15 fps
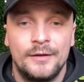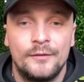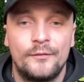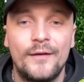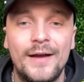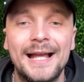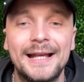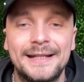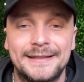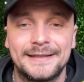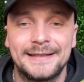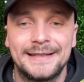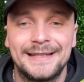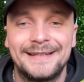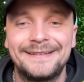
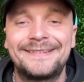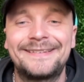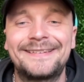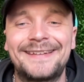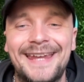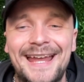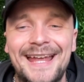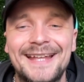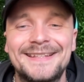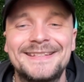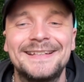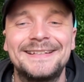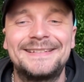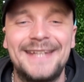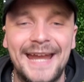Farker is scared
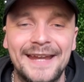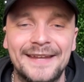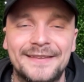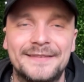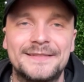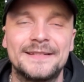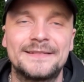to death